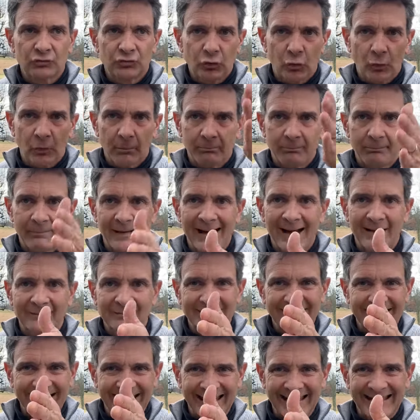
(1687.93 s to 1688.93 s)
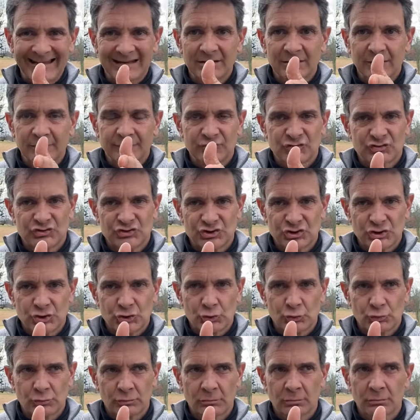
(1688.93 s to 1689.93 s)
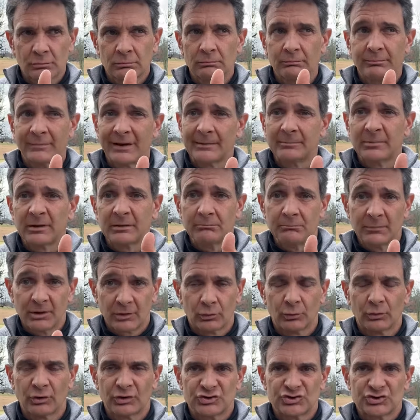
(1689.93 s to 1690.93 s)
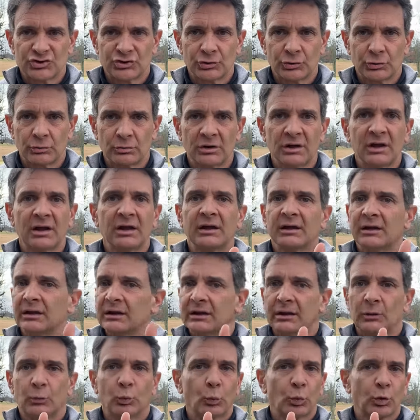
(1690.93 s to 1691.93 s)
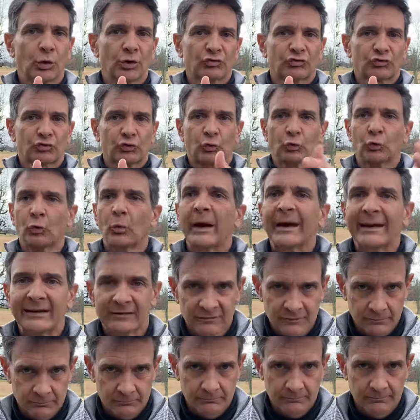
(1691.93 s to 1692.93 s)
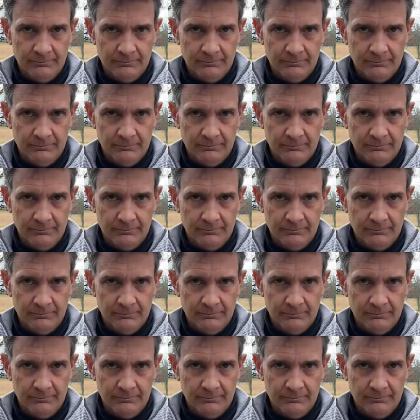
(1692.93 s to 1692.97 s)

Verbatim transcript: to about the end of June, maybe middle of June, it works great.